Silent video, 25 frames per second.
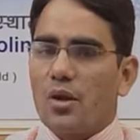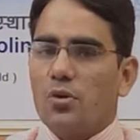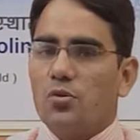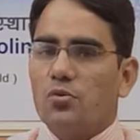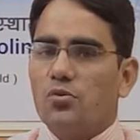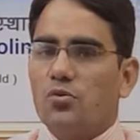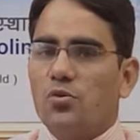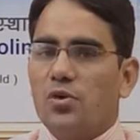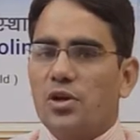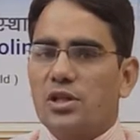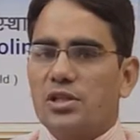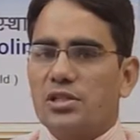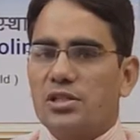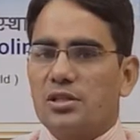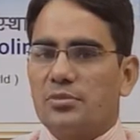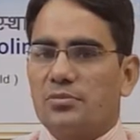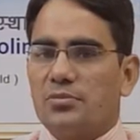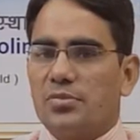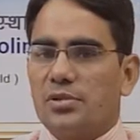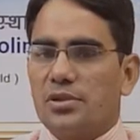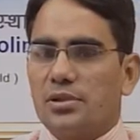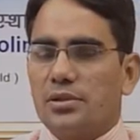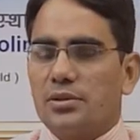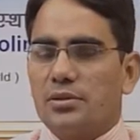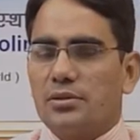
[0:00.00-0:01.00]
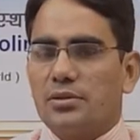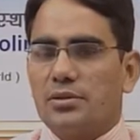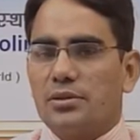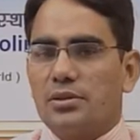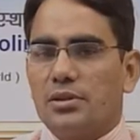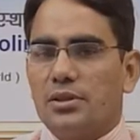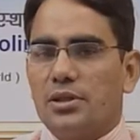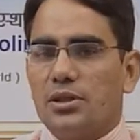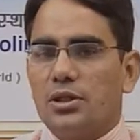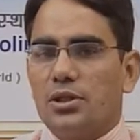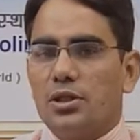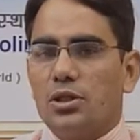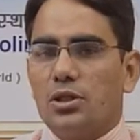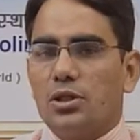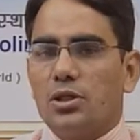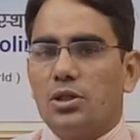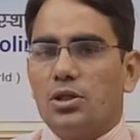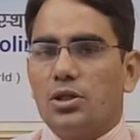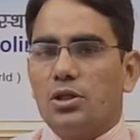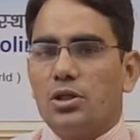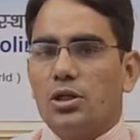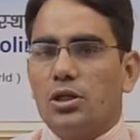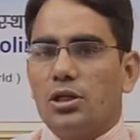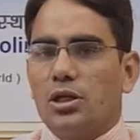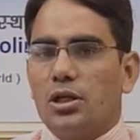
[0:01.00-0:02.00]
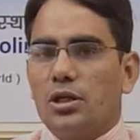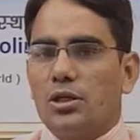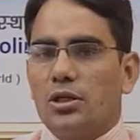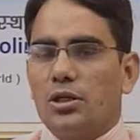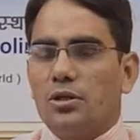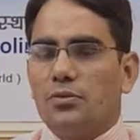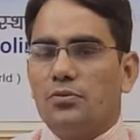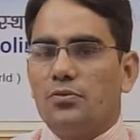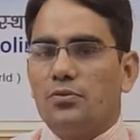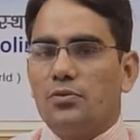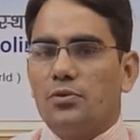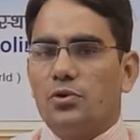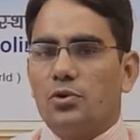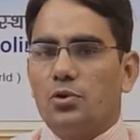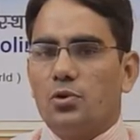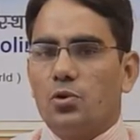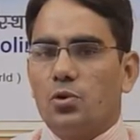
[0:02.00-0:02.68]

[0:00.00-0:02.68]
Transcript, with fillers: For example, if